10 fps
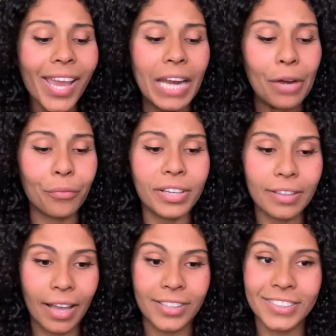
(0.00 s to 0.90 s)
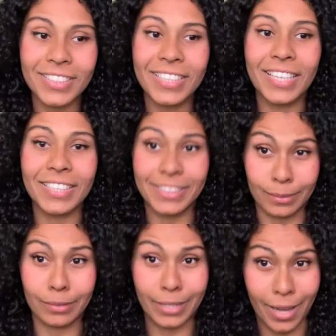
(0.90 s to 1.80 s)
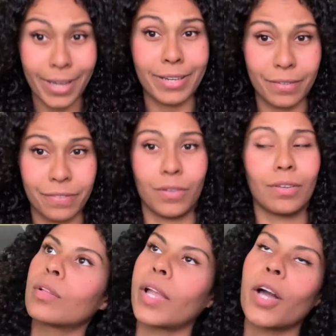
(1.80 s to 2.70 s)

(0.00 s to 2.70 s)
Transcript: and I realize it's kind of difficult.